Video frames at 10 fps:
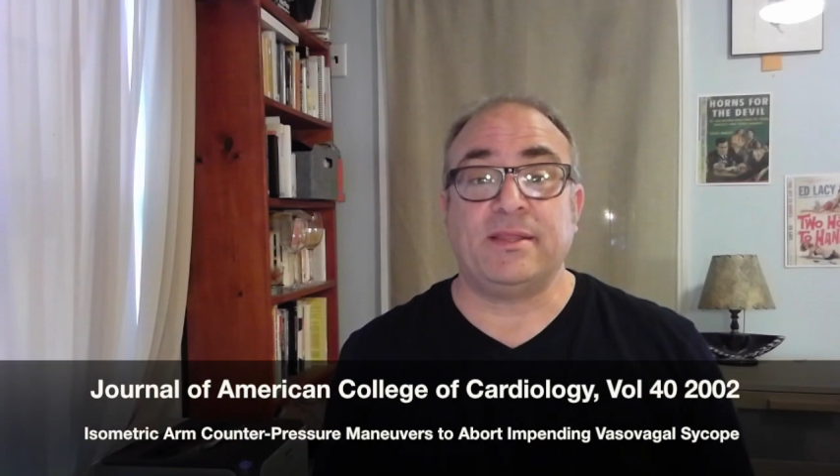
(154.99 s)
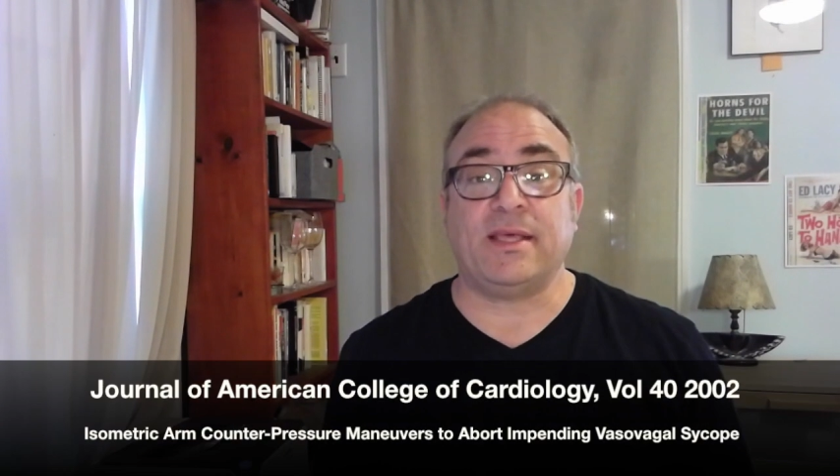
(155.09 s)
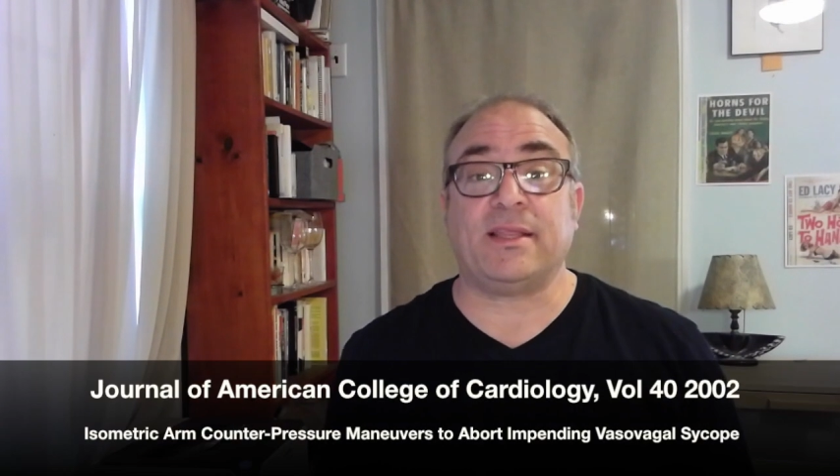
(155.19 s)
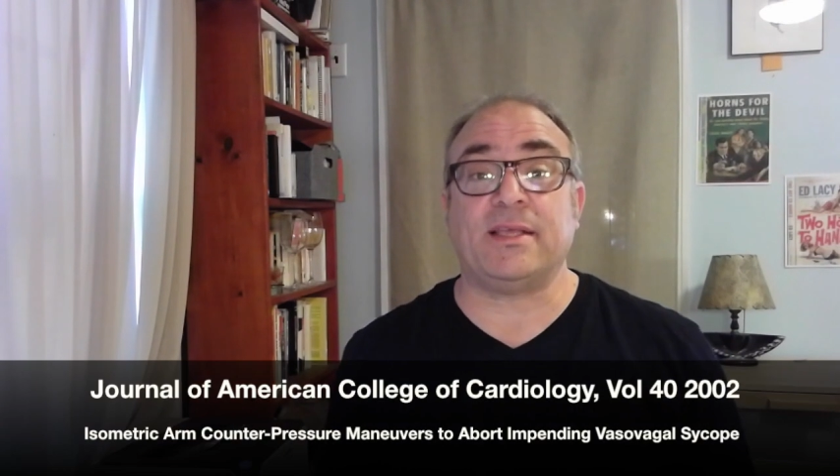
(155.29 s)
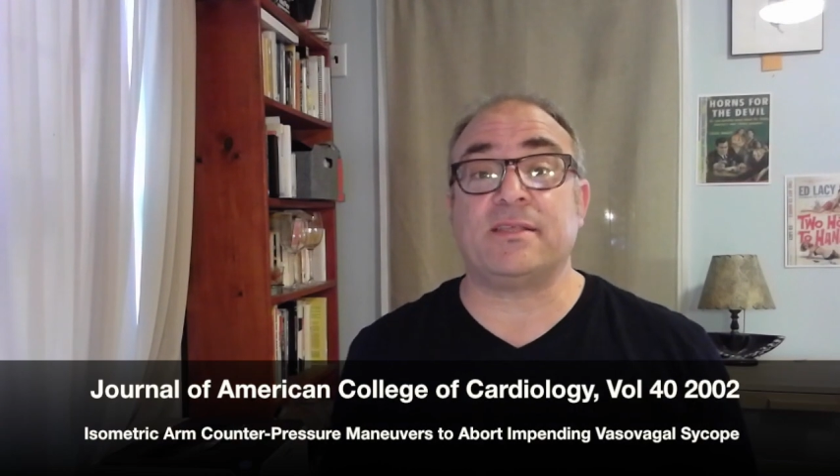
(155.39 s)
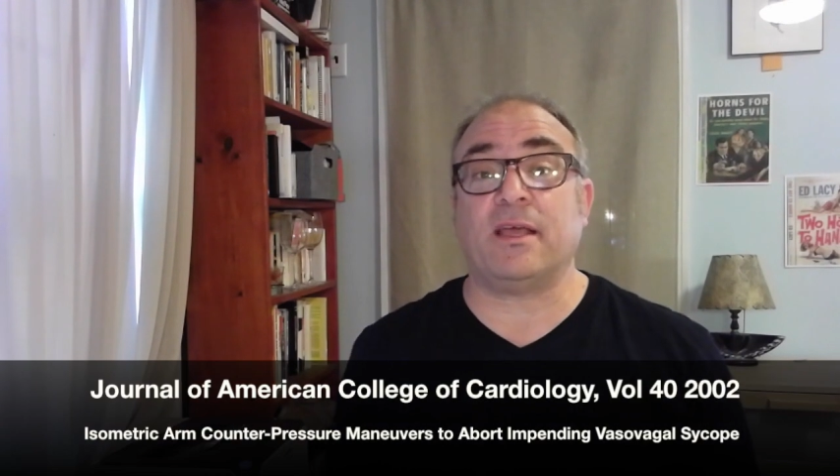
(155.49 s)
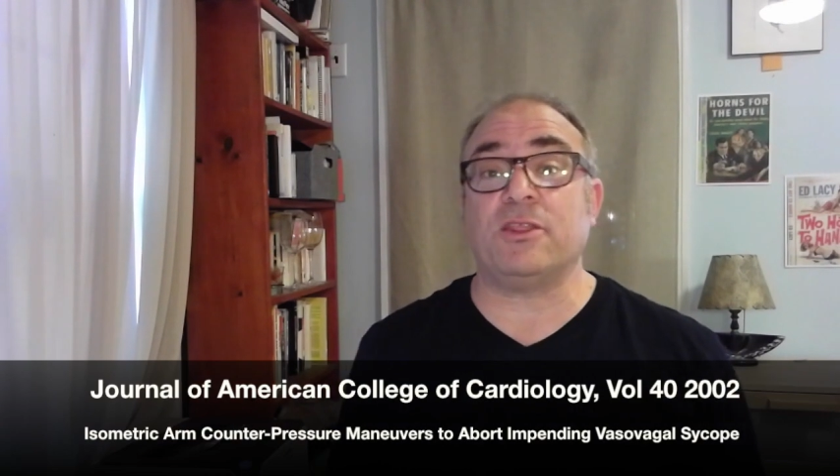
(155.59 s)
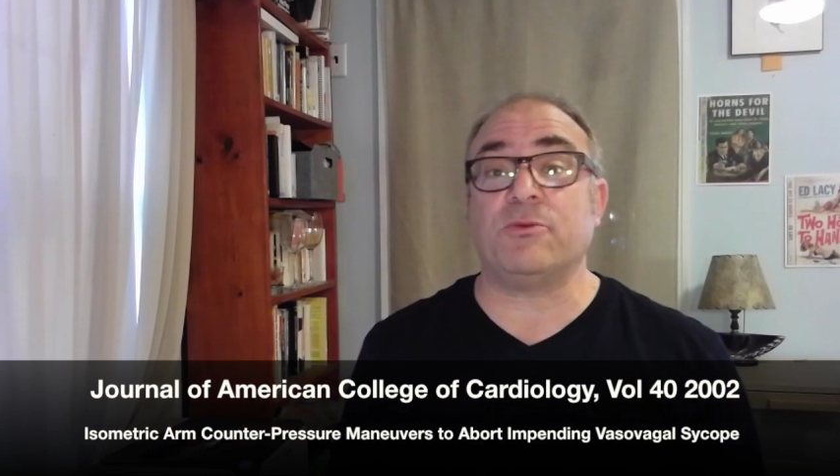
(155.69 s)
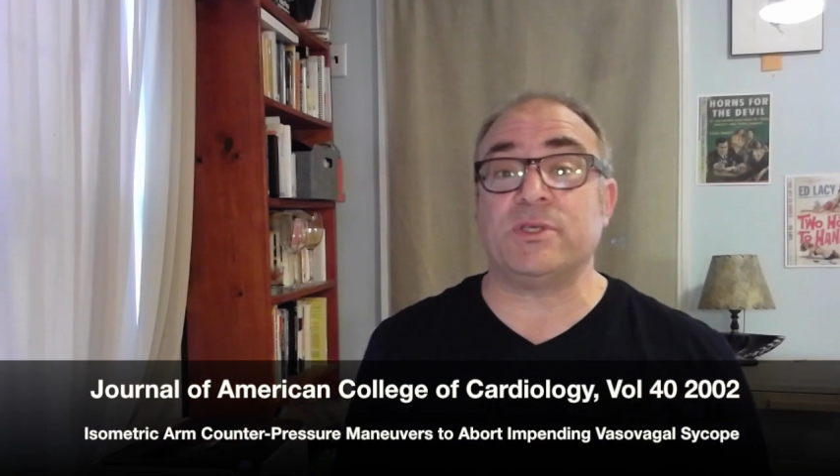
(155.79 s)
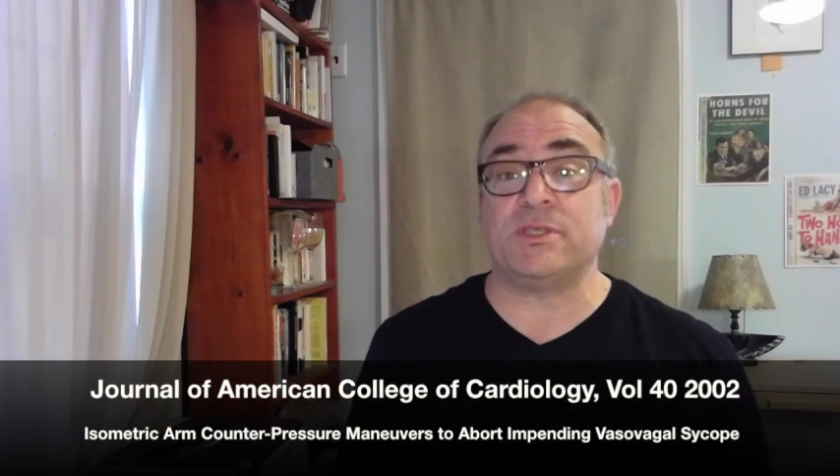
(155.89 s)
that they
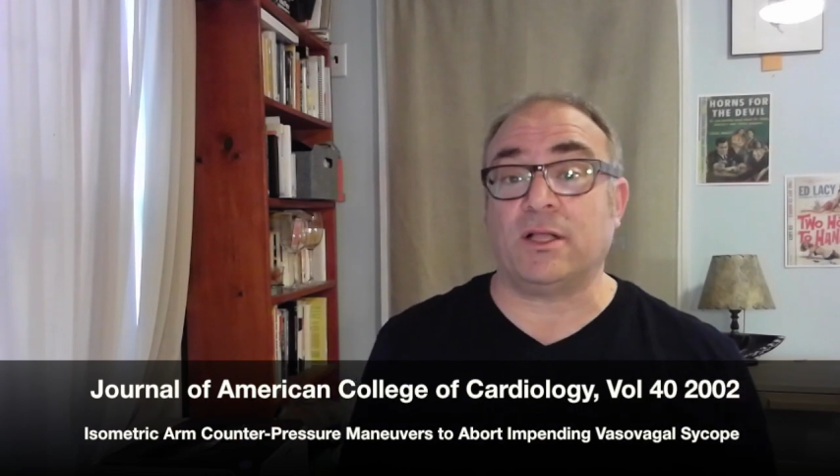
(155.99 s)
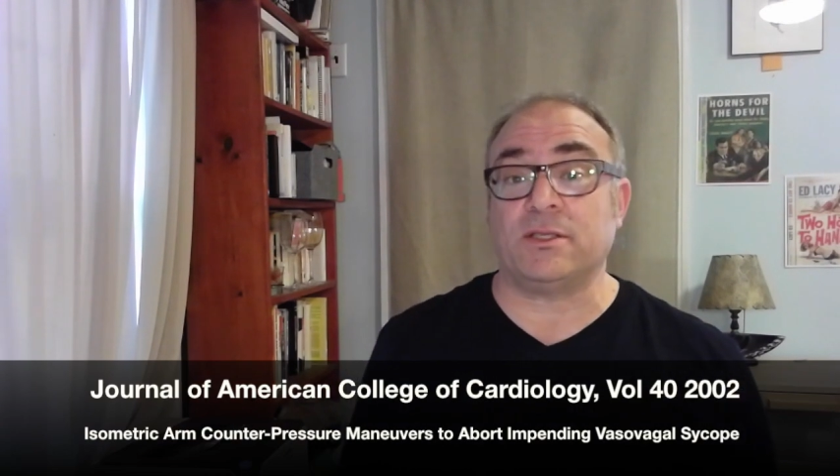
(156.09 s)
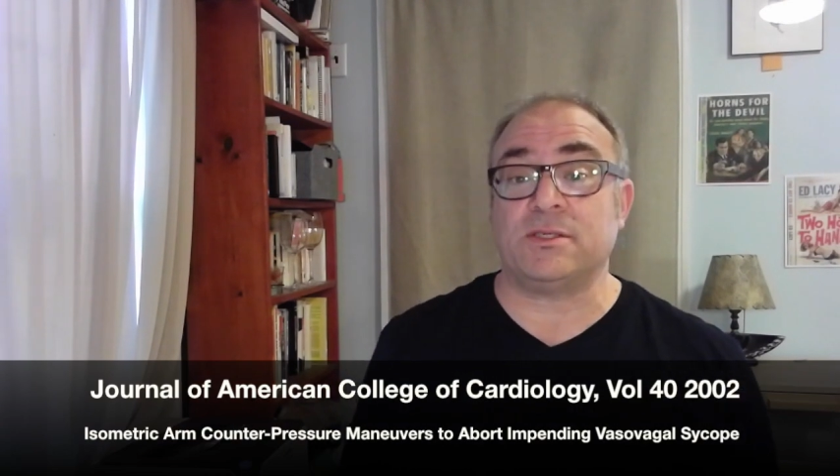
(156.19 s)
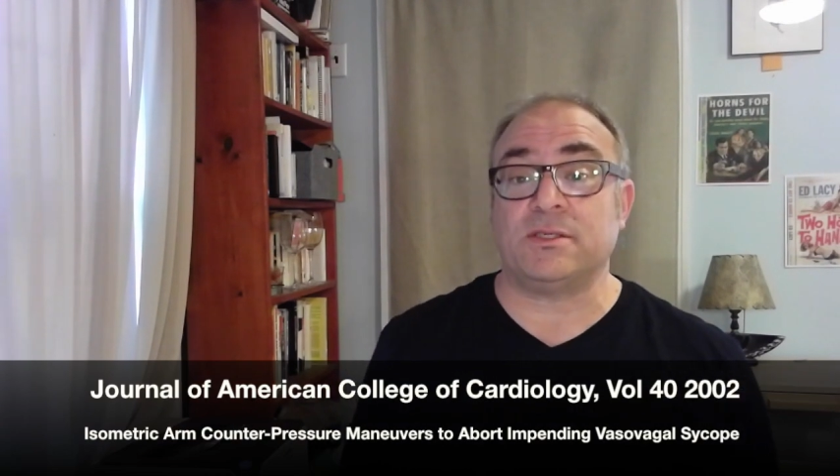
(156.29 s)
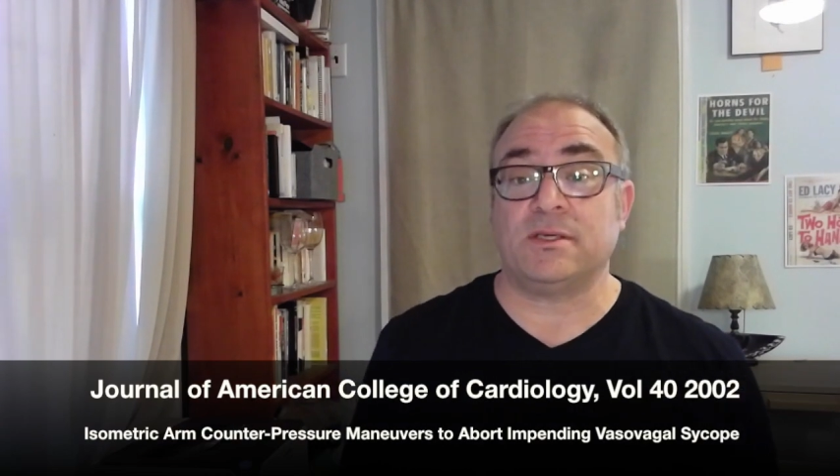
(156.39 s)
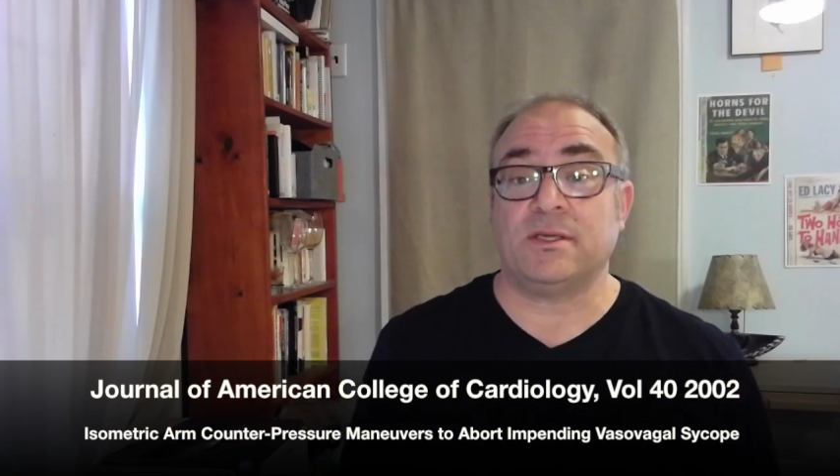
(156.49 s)
studied the results.